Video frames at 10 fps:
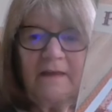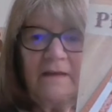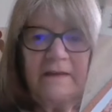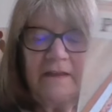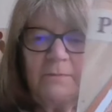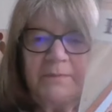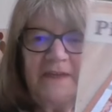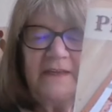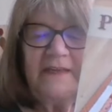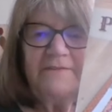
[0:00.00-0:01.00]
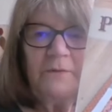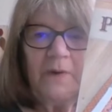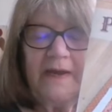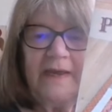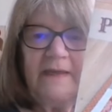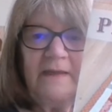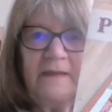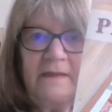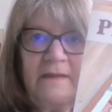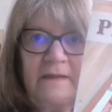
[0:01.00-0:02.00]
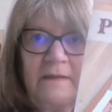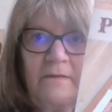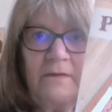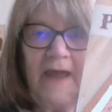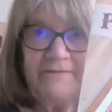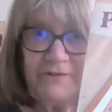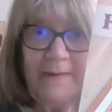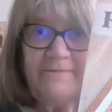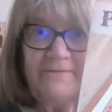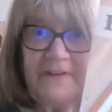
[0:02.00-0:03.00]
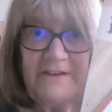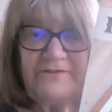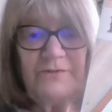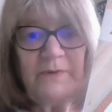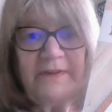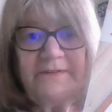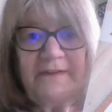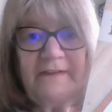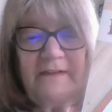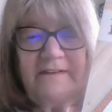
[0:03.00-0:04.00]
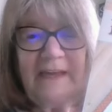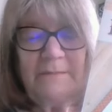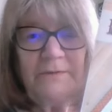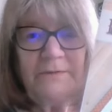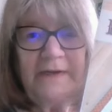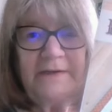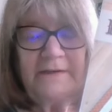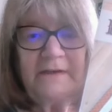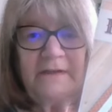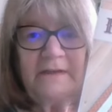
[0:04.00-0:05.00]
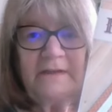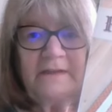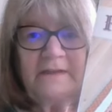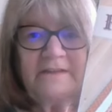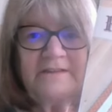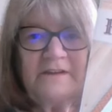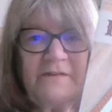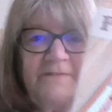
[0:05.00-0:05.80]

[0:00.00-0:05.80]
it'll be a giveaway after I'm finished with it, the table runner. So if